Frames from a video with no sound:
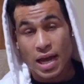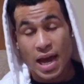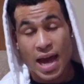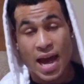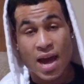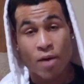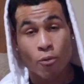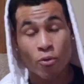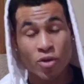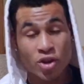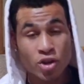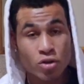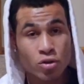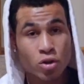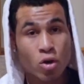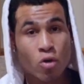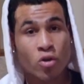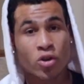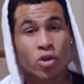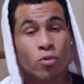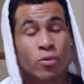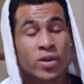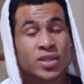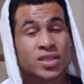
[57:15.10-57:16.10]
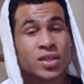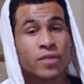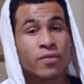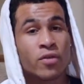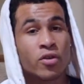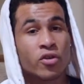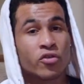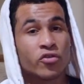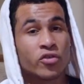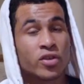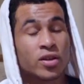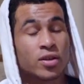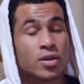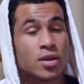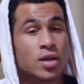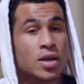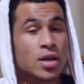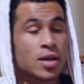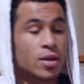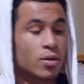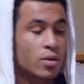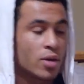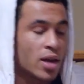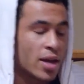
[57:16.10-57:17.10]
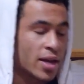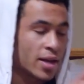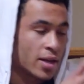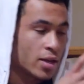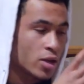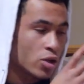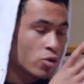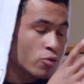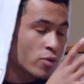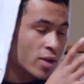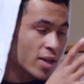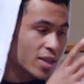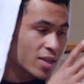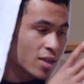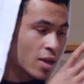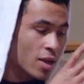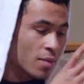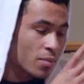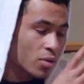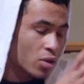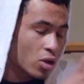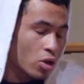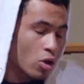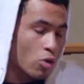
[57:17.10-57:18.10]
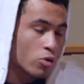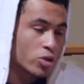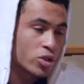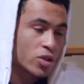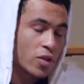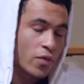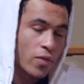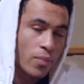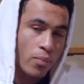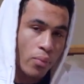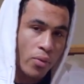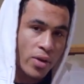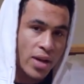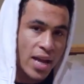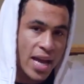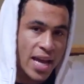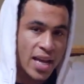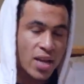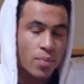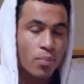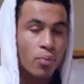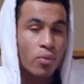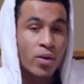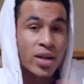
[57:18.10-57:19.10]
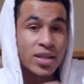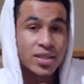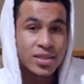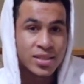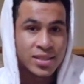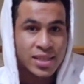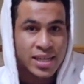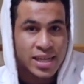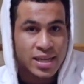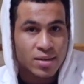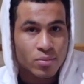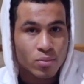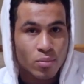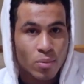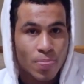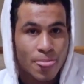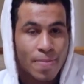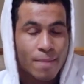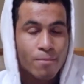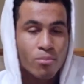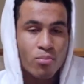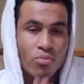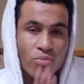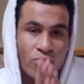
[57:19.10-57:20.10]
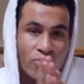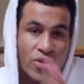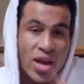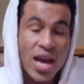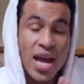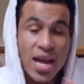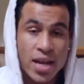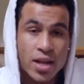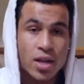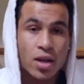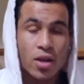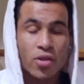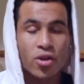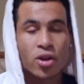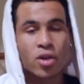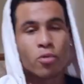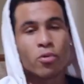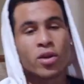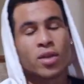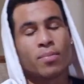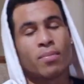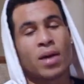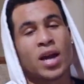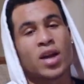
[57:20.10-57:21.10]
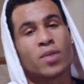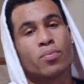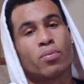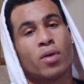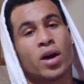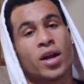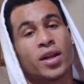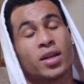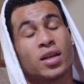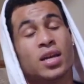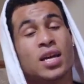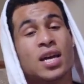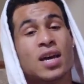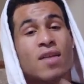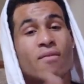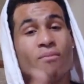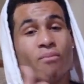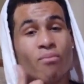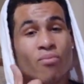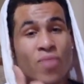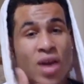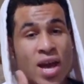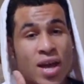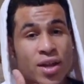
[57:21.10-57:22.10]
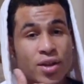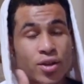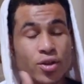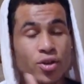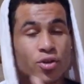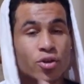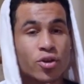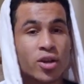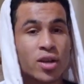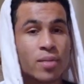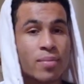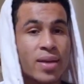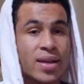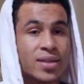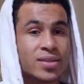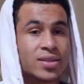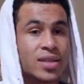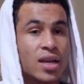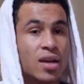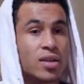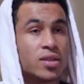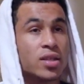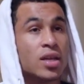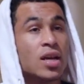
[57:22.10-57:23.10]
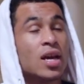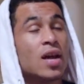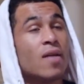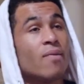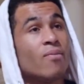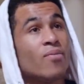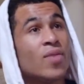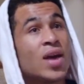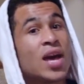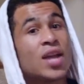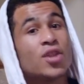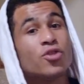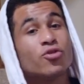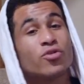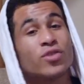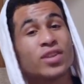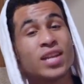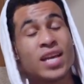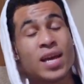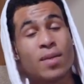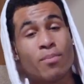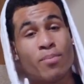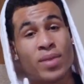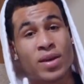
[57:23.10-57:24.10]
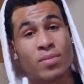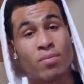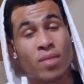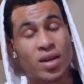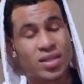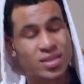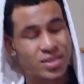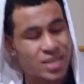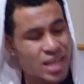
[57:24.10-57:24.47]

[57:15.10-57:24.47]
And when you lower their risk aversion and you get them closer from point A to point Z, then they're going to want to buy your product. Then you're going to make sales. Then you can hit big months.